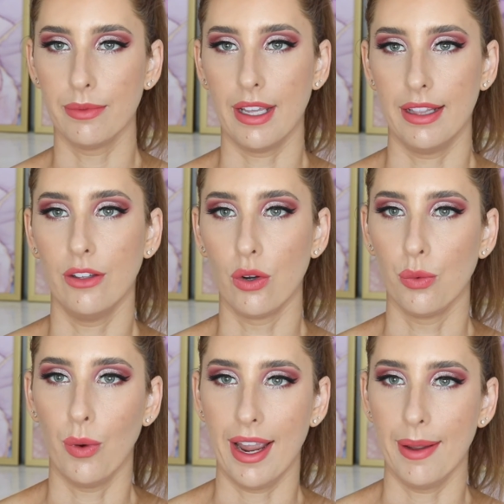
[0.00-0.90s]
They're
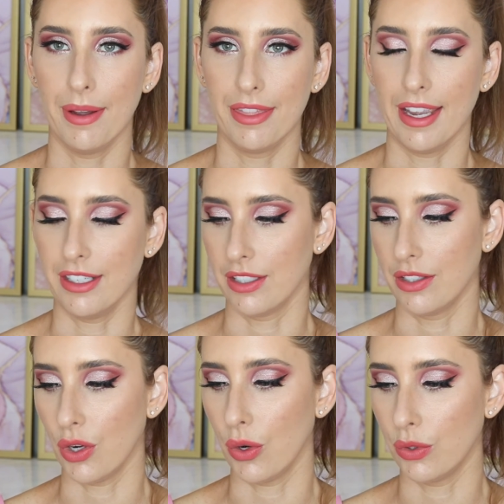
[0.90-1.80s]
long wear, but they
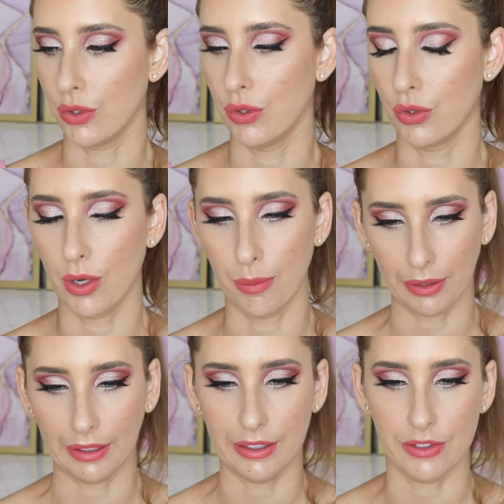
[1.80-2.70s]
just don't
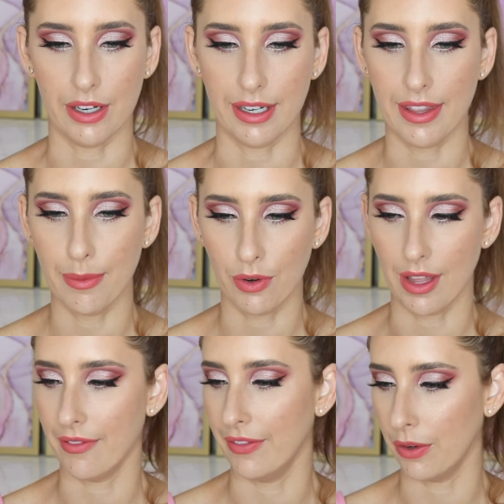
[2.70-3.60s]
completely dry down. They're more of
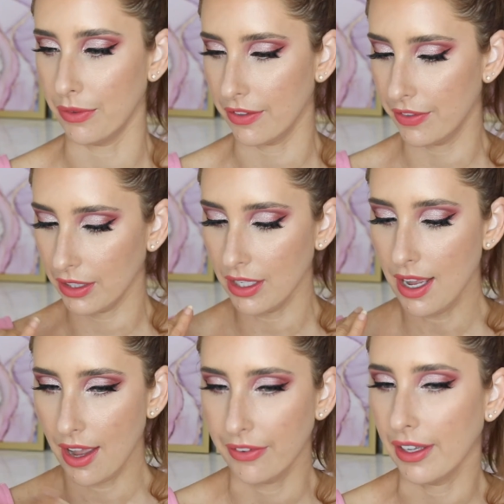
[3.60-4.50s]
that velvety feel.
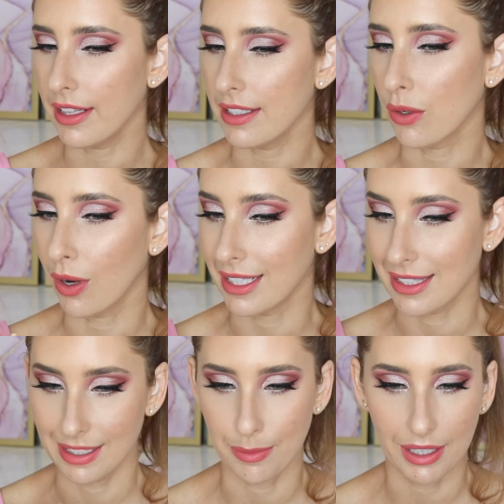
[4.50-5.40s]
I feel like these are quite
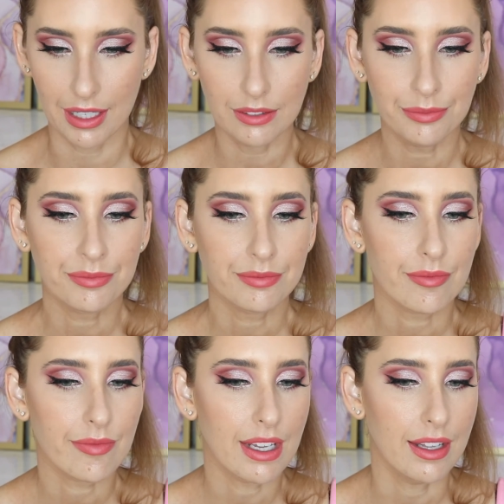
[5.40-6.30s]
similar
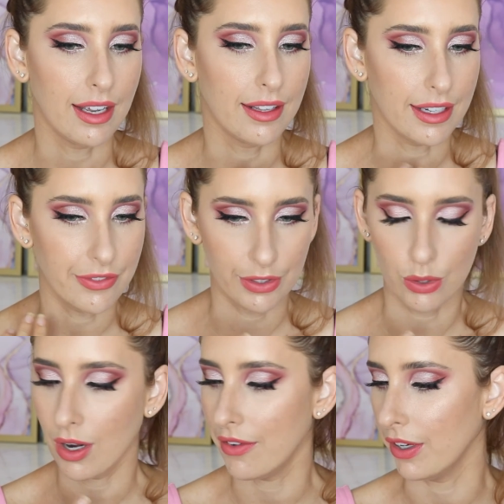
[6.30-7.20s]
in that they feel
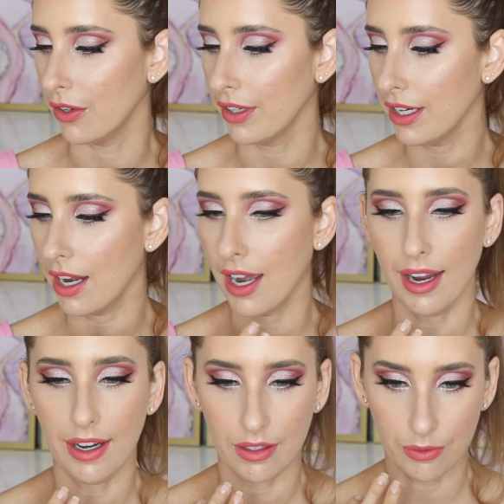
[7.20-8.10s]
quite velvety.
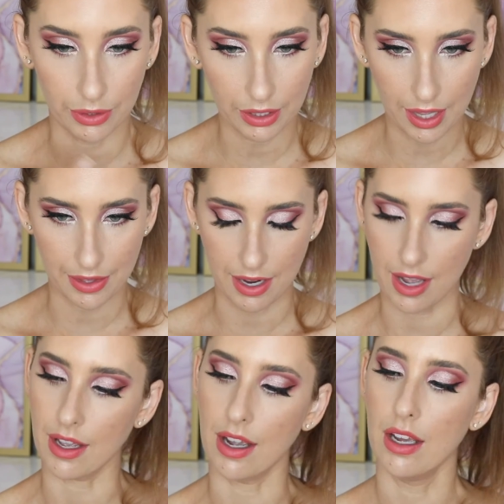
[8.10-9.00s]
I really like the
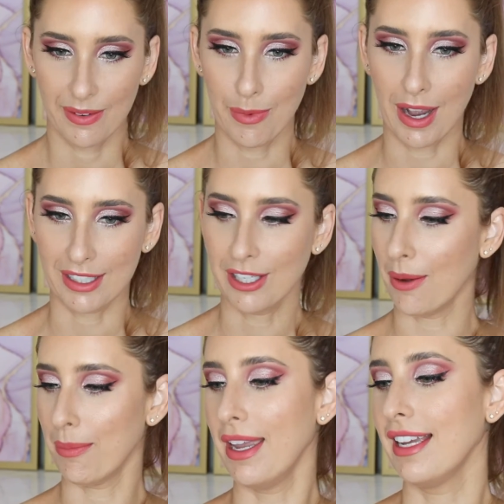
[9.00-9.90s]
color. My
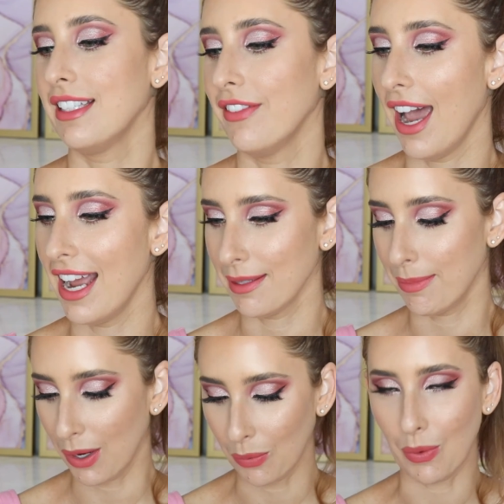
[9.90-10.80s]
top picks, if I had to
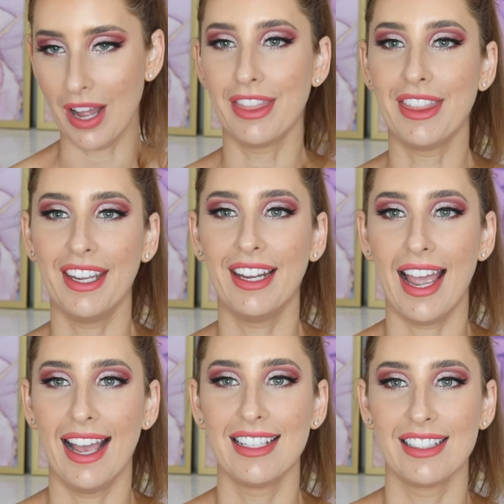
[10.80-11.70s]
pick one thing
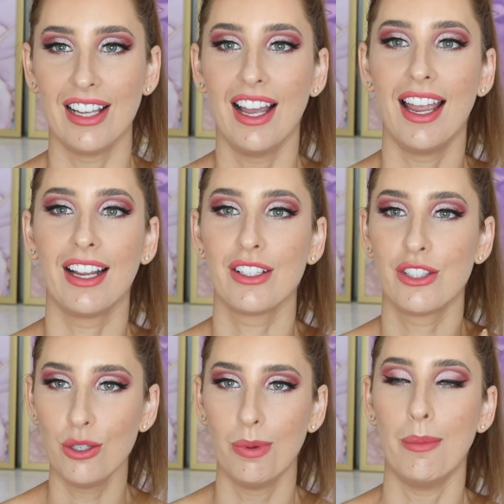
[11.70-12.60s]
as like
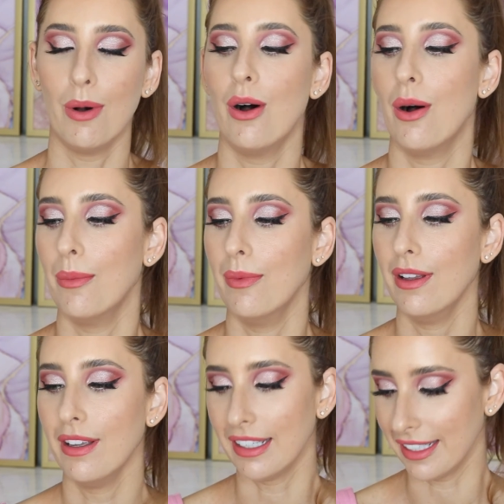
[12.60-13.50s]
super bomb,
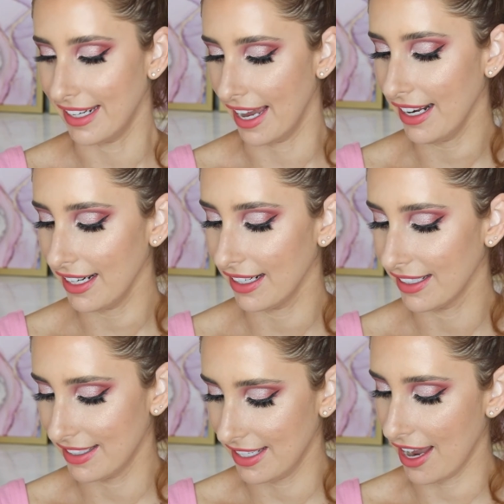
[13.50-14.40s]
get it,
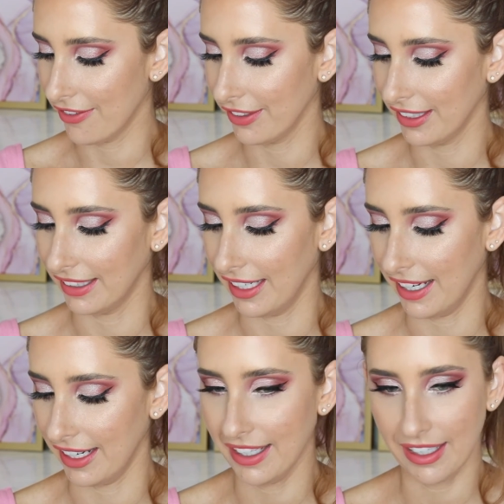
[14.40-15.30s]

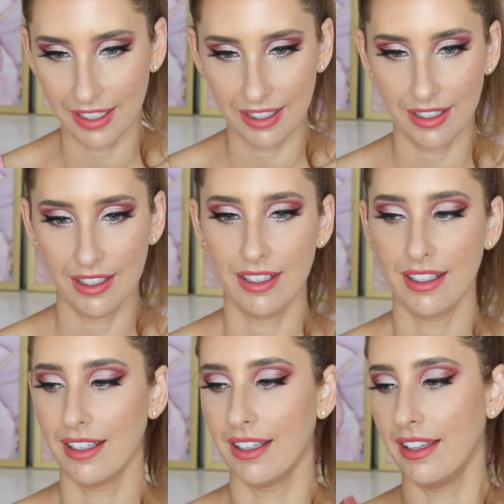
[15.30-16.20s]
definitely
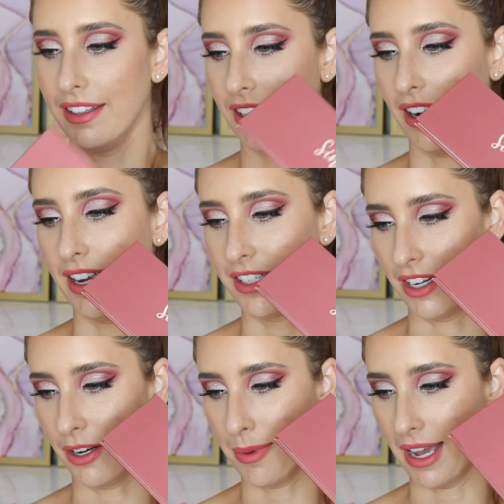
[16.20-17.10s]
the
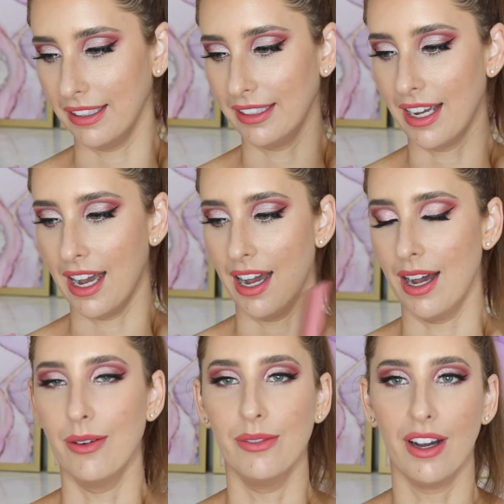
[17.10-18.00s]
eyeshadow palette.
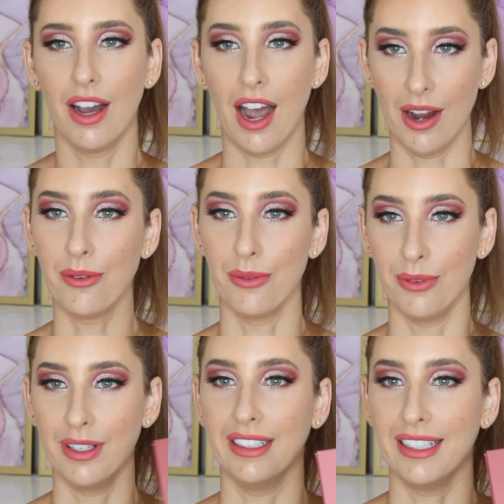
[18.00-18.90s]
I
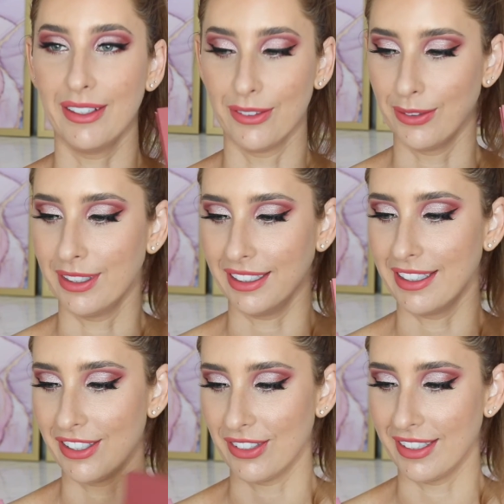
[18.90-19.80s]
really
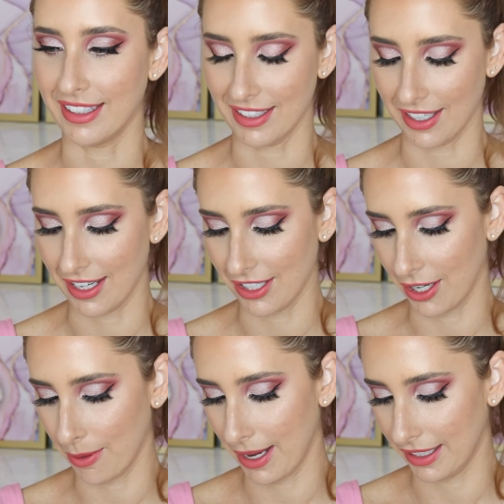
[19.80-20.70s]
enjoyed this
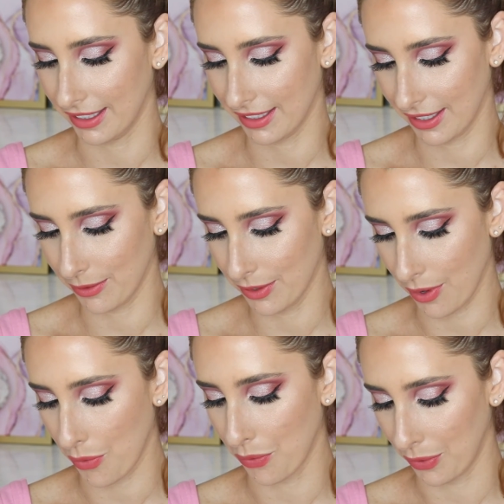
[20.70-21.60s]
eyeshadow palette. It was
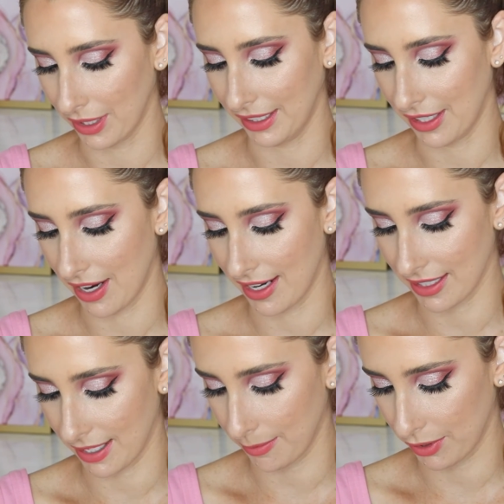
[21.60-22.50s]
really nice.
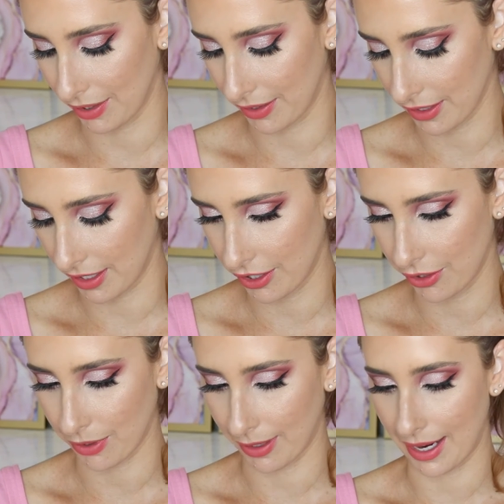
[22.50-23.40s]
I am so excited to
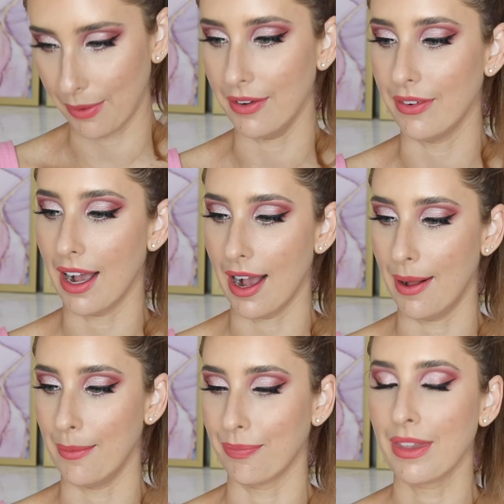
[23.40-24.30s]
play with,
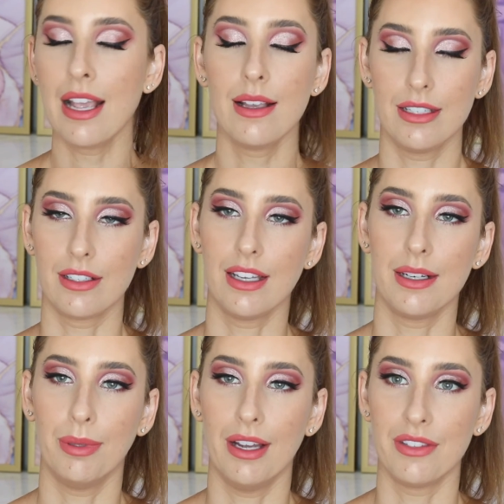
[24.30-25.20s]

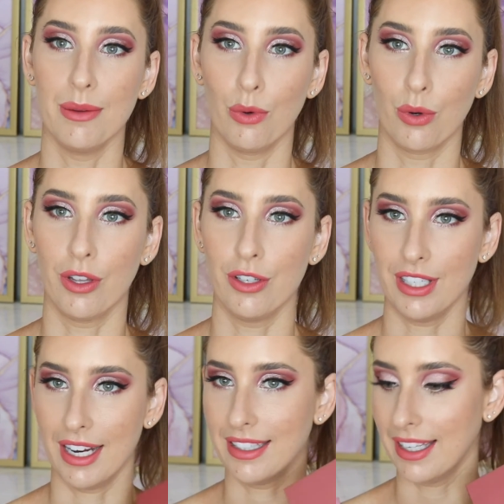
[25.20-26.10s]
some more of those
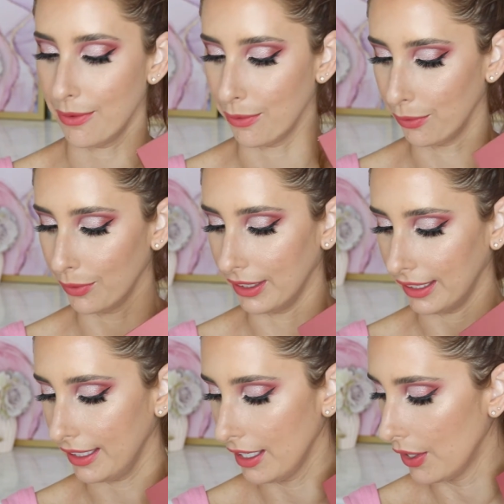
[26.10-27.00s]
shades. They're
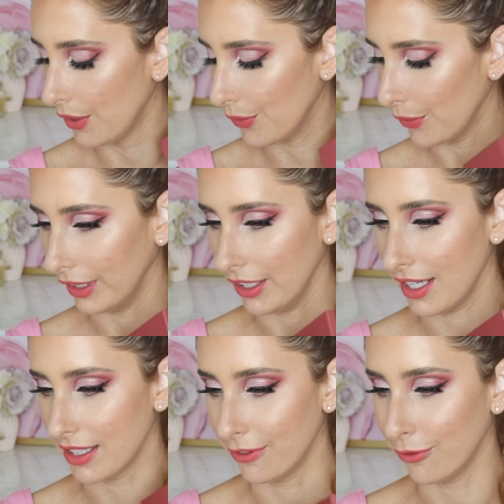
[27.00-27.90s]
really
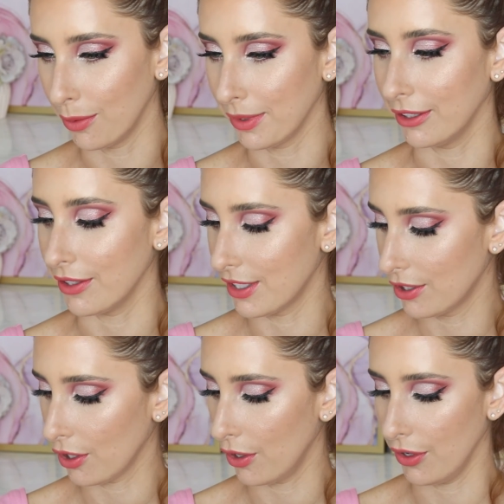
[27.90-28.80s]
nice. The formula is
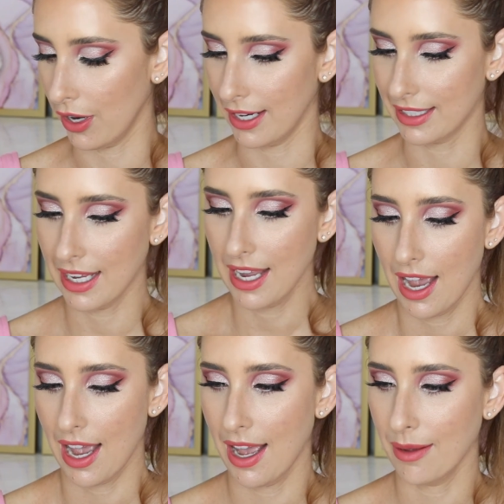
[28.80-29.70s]
so nice.
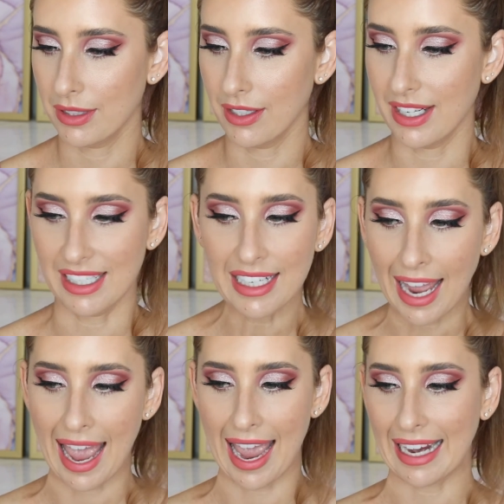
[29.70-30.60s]
So I didn't
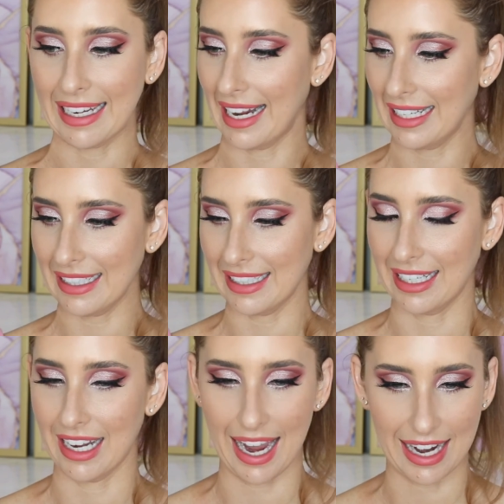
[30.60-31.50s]
hate
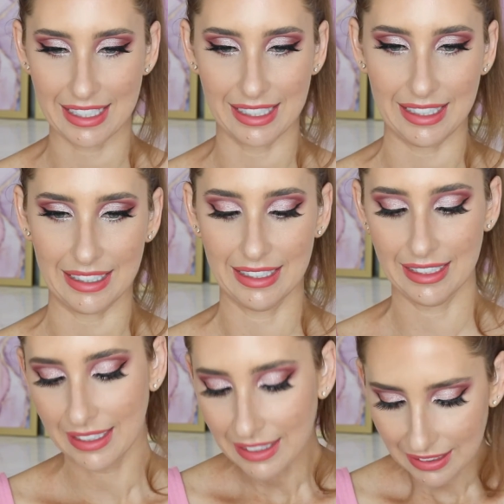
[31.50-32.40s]
anything. I actually
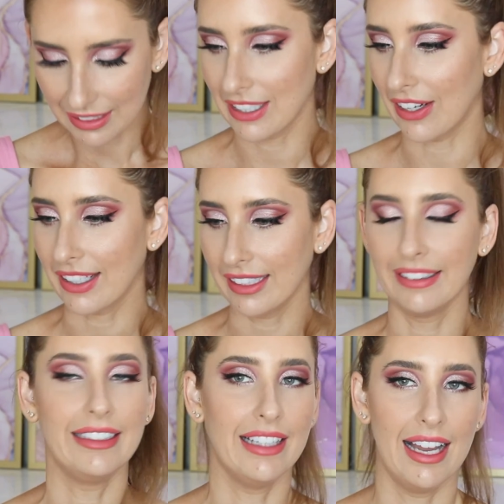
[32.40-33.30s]

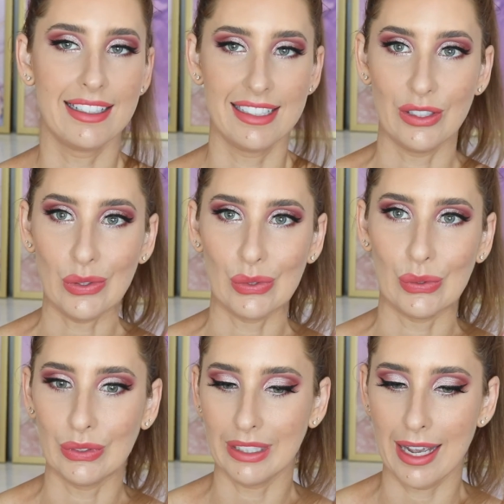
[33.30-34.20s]
shockingly liked it
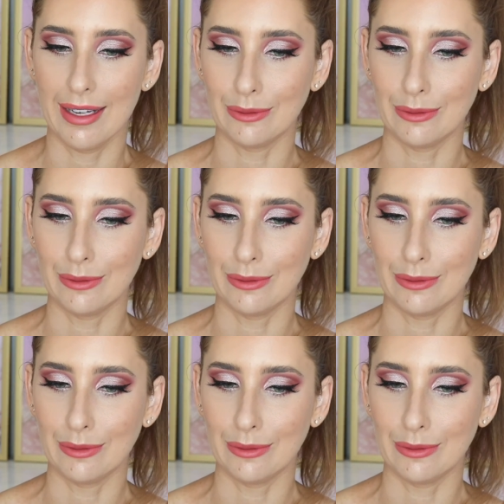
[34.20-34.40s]
all.